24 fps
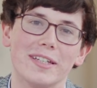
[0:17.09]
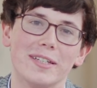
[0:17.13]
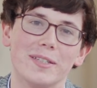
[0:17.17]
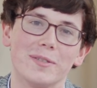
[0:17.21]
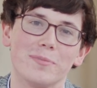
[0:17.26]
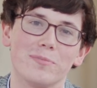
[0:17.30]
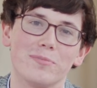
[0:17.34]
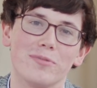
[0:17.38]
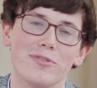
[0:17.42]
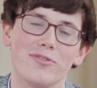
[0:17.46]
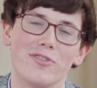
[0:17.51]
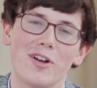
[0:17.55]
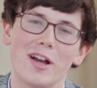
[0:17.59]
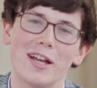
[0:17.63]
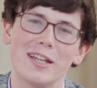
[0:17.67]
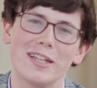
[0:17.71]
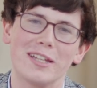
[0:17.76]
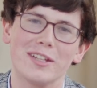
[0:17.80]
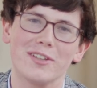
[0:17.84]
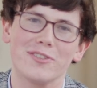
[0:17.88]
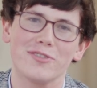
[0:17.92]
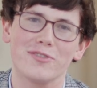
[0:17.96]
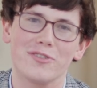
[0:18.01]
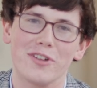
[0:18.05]
is
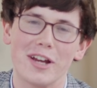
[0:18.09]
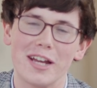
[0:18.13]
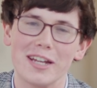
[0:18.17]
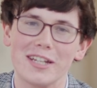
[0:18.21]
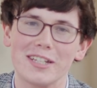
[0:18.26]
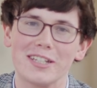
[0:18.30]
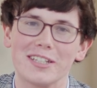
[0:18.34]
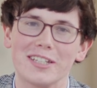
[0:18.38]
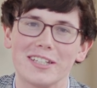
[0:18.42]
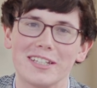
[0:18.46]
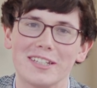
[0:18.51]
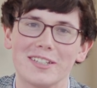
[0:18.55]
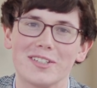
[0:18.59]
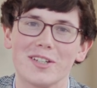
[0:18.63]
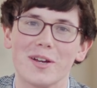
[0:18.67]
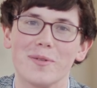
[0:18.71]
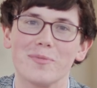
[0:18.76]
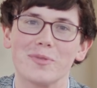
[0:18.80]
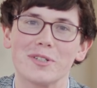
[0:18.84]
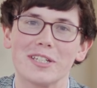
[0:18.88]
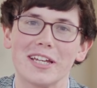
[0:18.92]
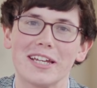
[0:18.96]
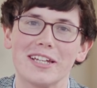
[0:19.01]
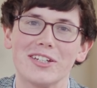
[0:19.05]
providing a fresh
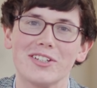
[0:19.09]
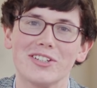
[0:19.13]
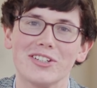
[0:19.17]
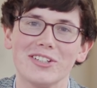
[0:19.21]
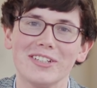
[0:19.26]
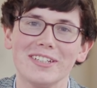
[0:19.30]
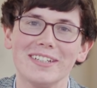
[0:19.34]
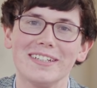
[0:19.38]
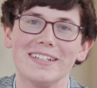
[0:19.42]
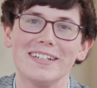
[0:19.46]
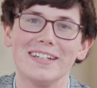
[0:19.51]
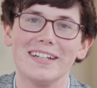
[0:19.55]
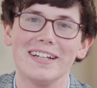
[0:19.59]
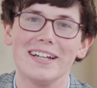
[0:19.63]
interpretation